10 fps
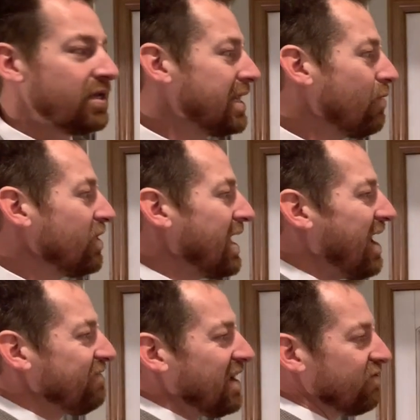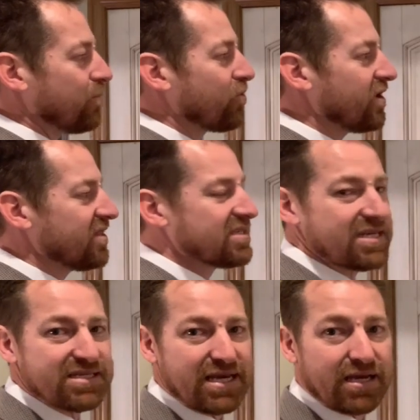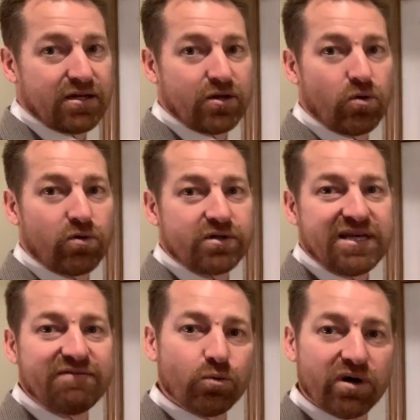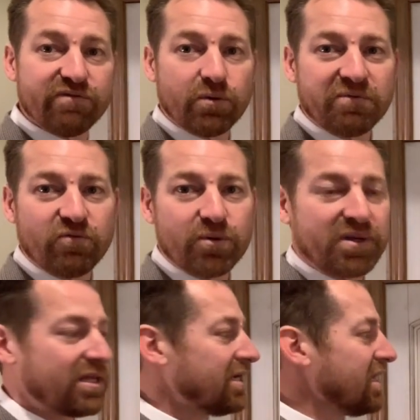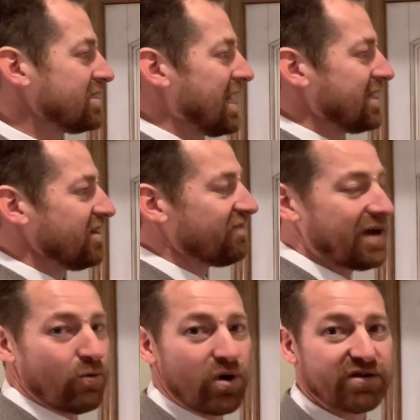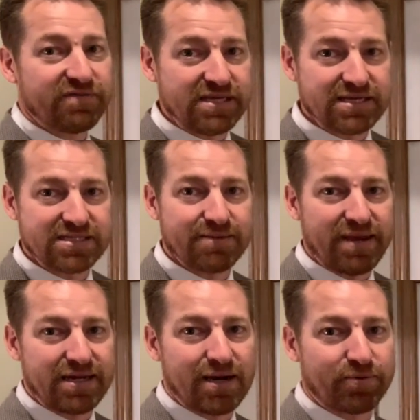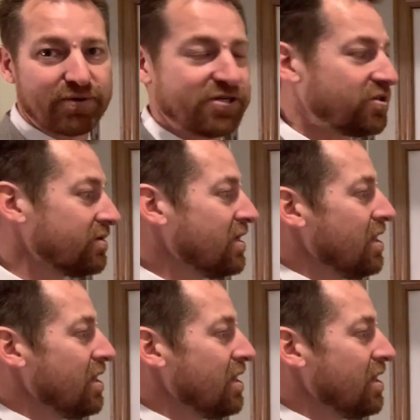Now we have to have the parentheses in order to have a well-formed formula and to identify one of these as the main operation.